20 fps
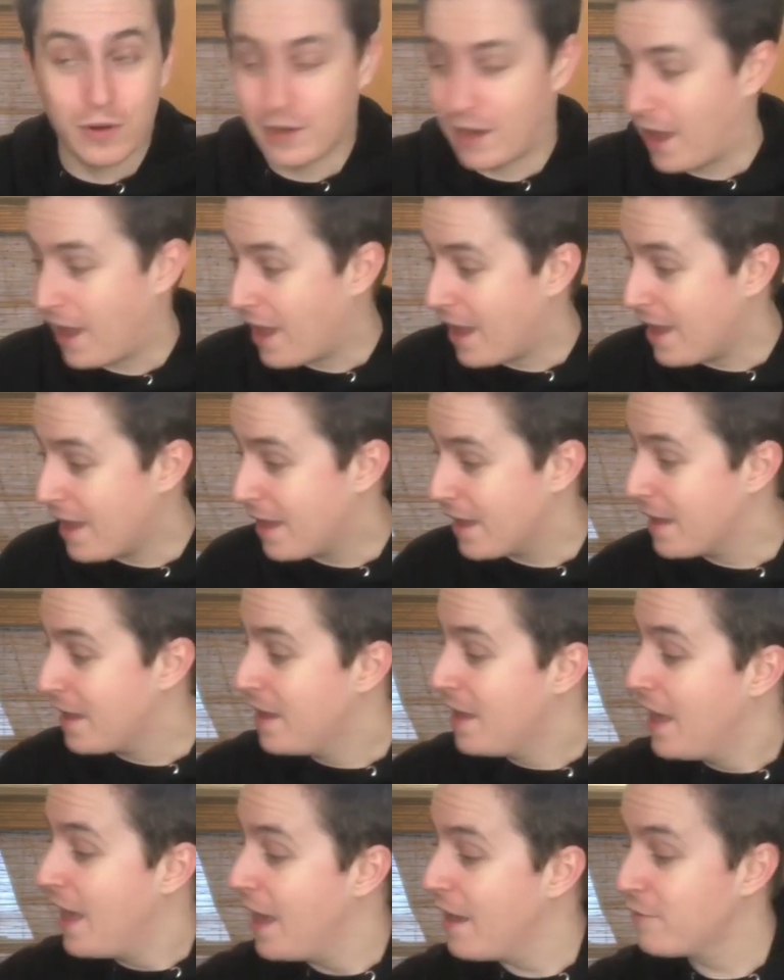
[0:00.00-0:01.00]
I
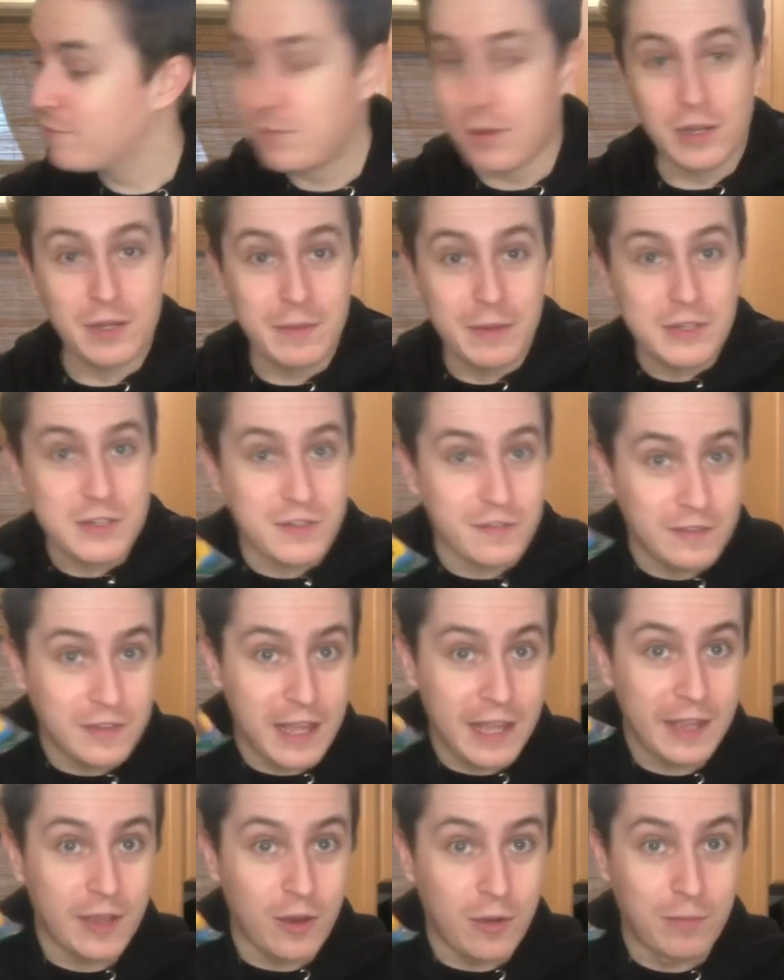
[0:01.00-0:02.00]
have bought a bunch of
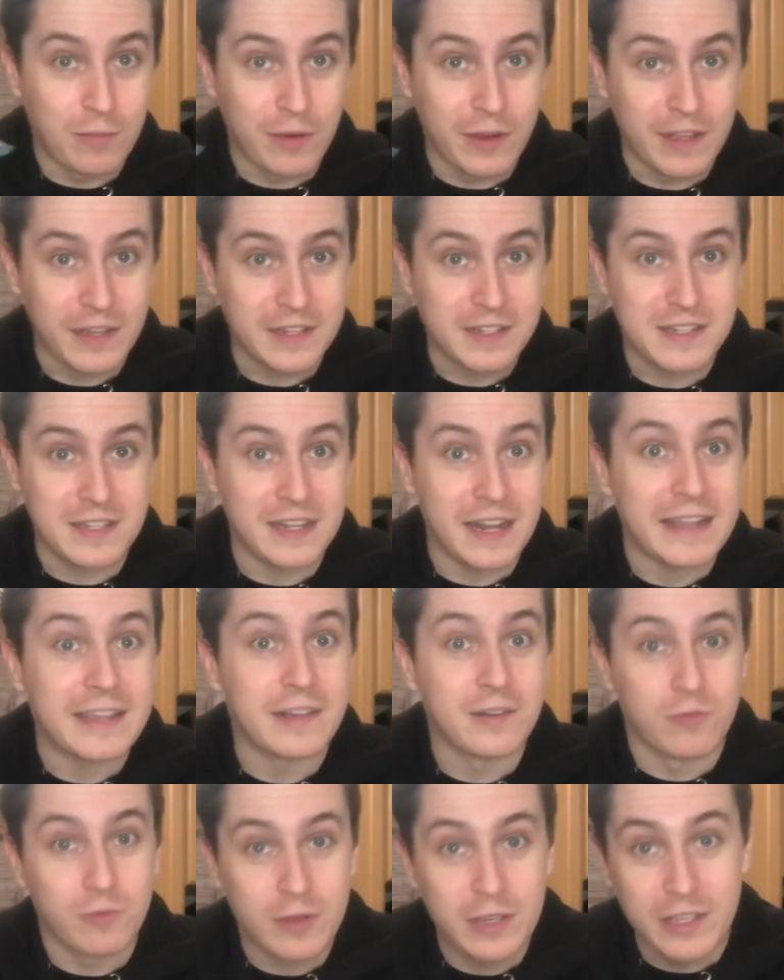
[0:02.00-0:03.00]
Lego bricks that I can
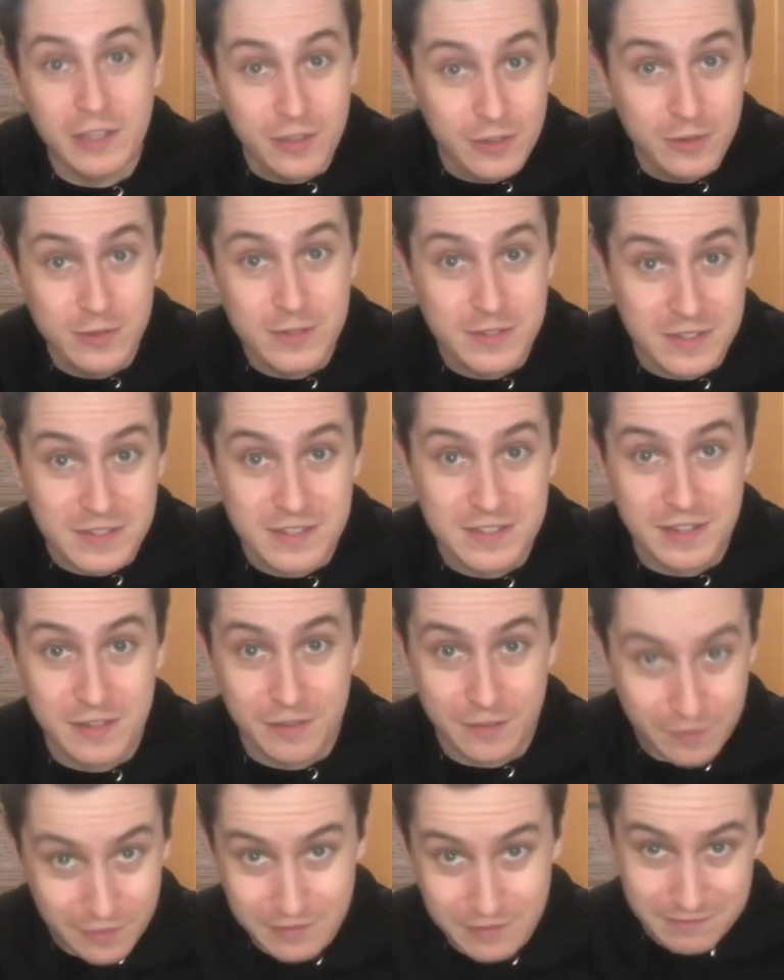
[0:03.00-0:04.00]
reuse instead of,